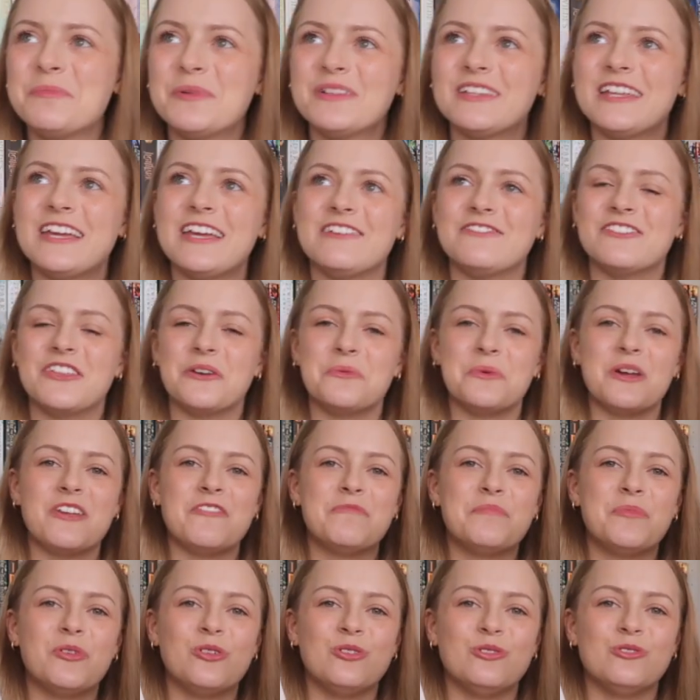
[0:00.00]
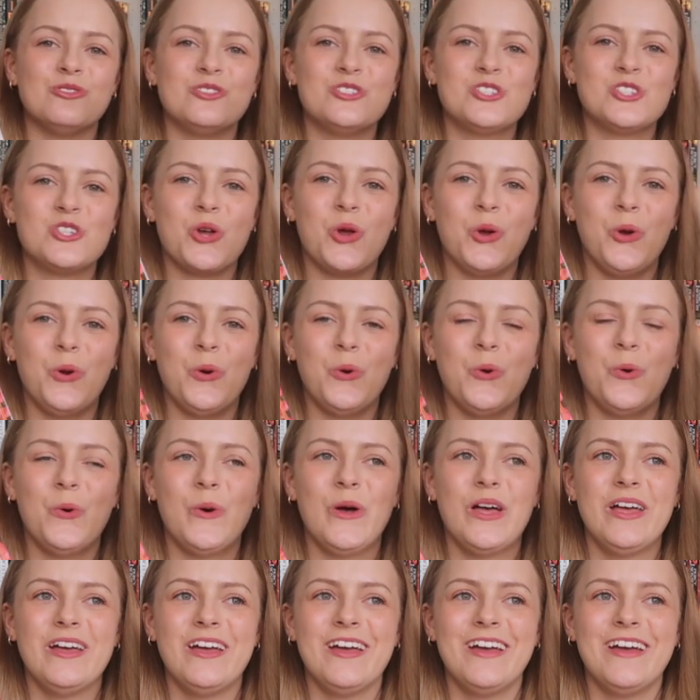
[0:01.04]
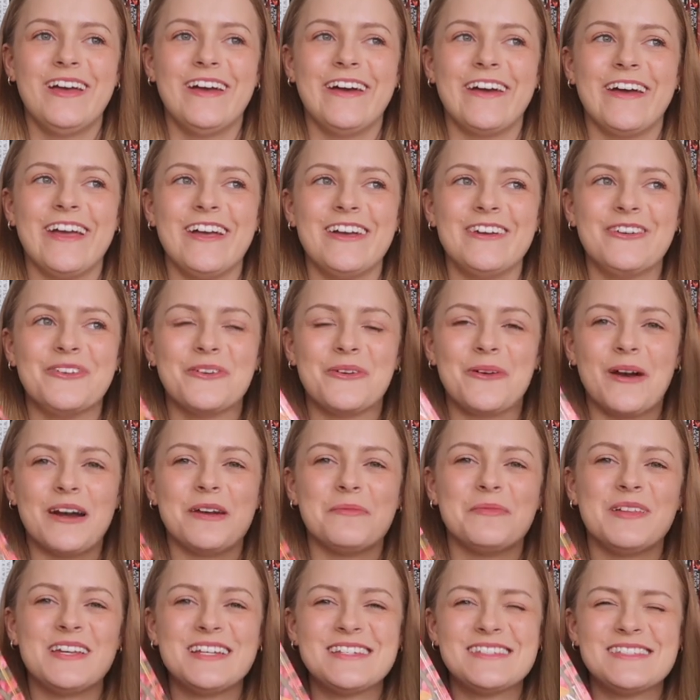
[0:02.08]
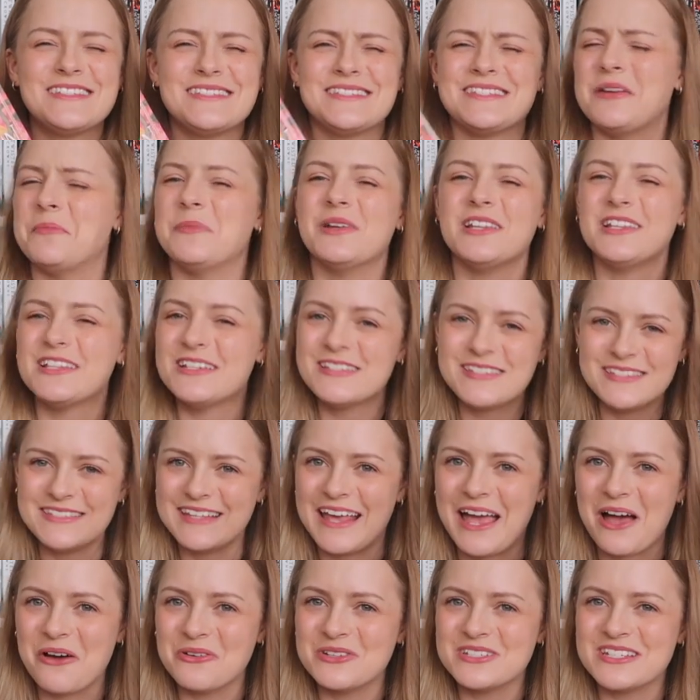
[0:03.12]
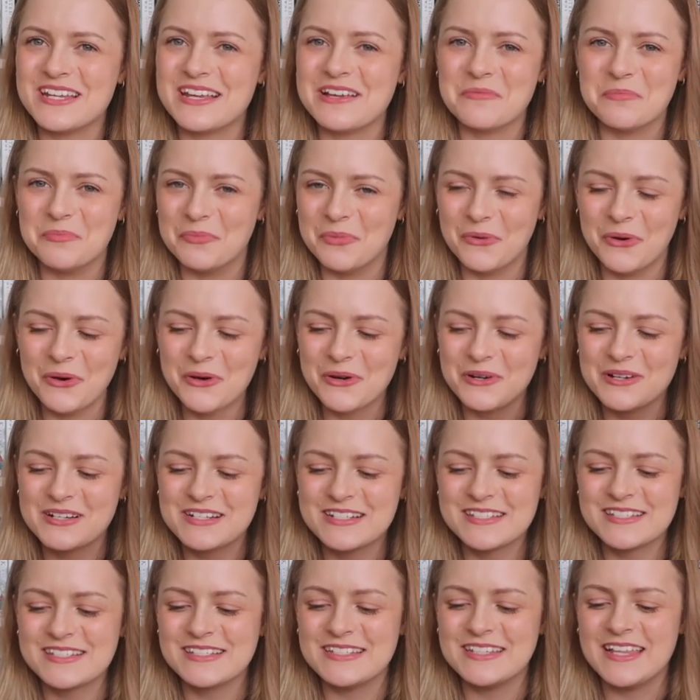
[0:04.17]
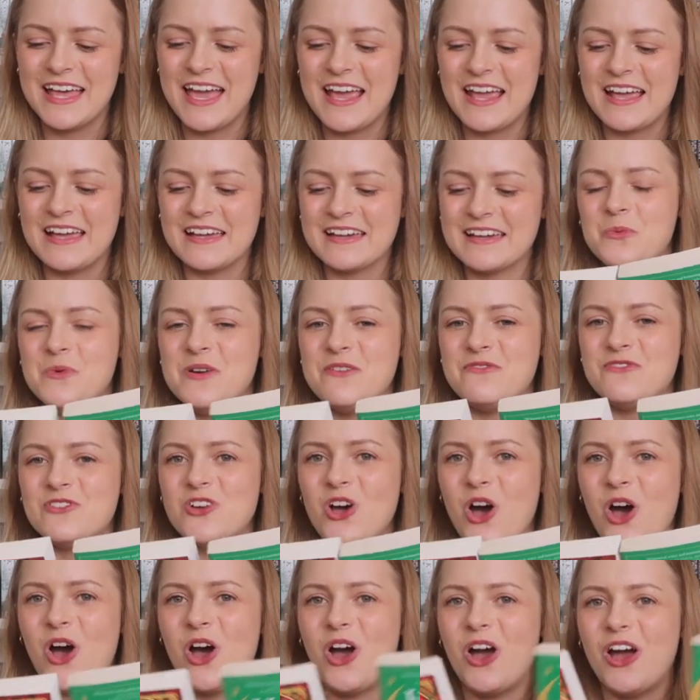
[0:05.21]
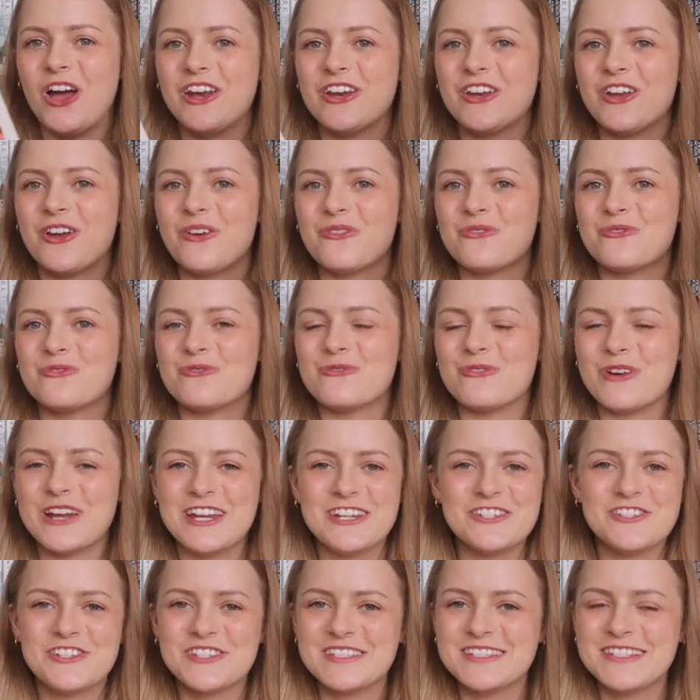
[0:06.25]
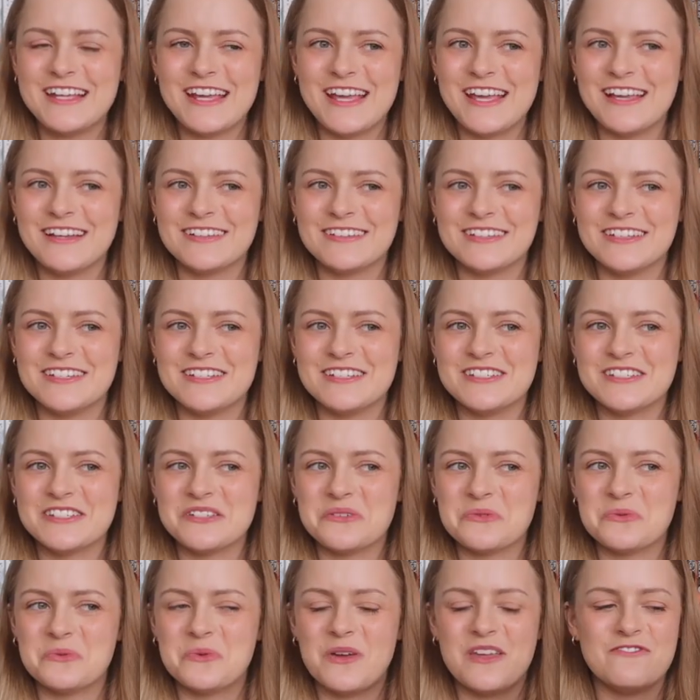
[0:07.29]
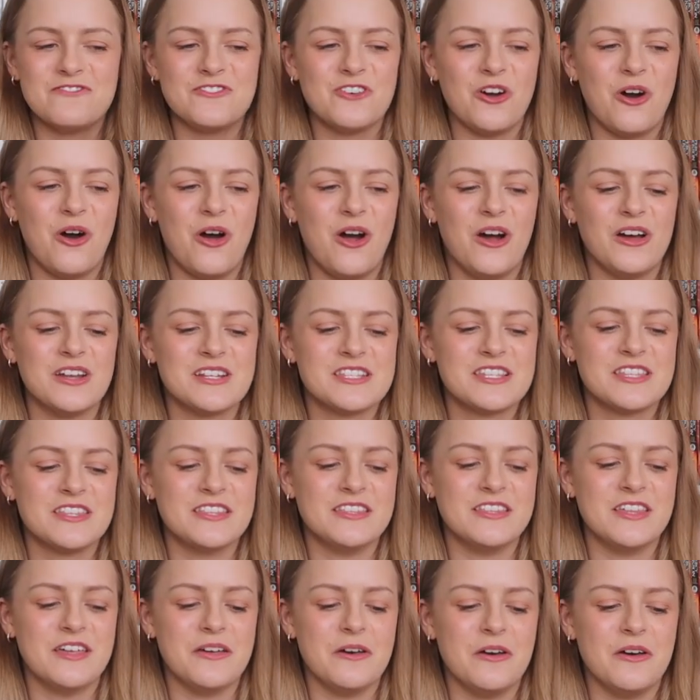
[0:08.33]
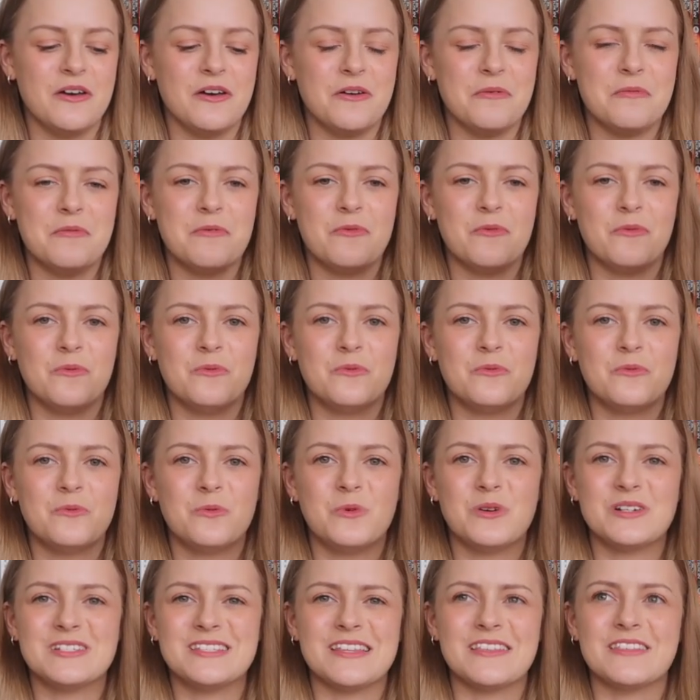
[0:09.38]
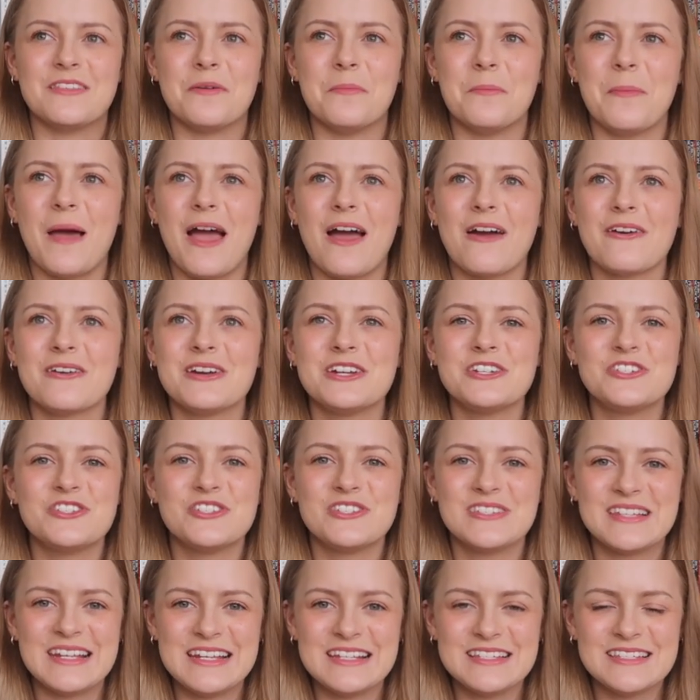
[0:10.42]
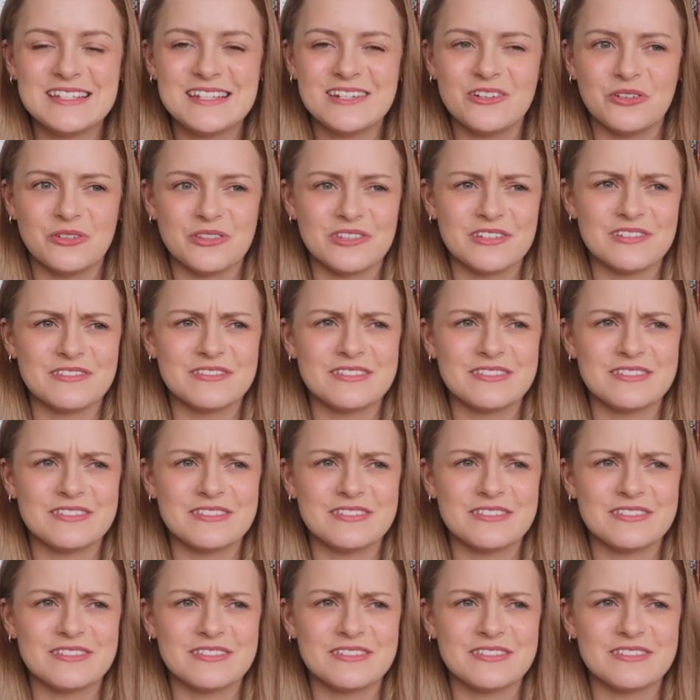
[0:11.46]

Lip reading: believe that we have pulled two incredibly similar sounding books. Like, we've got Regency England, we've got the marriage season, or